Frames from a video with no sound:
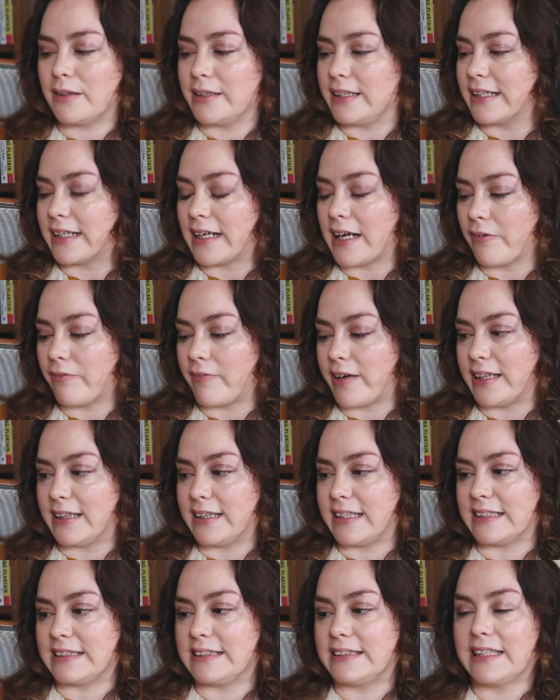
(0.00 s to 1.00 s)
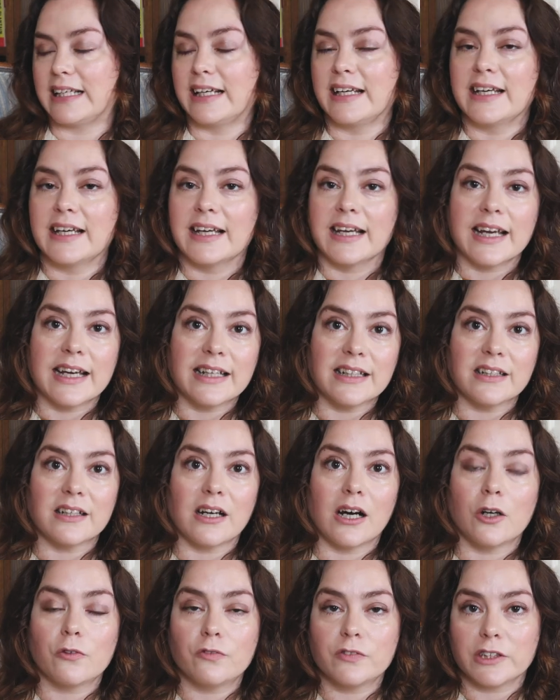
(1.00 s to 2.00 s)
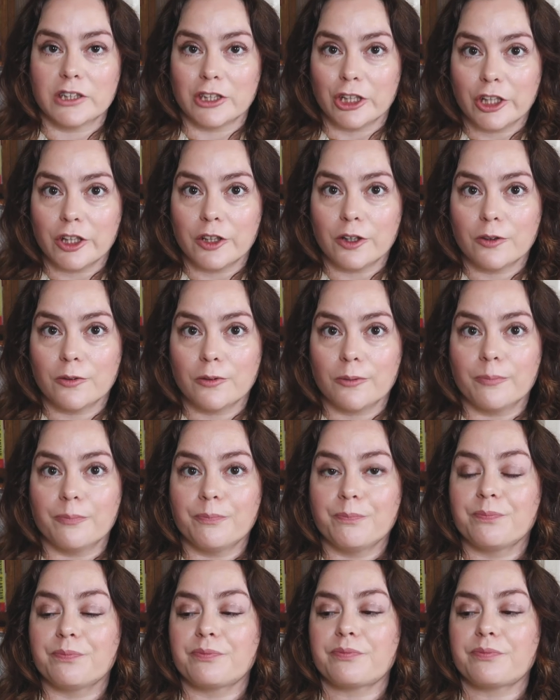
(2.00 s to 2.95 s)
I think I read this in an afternoon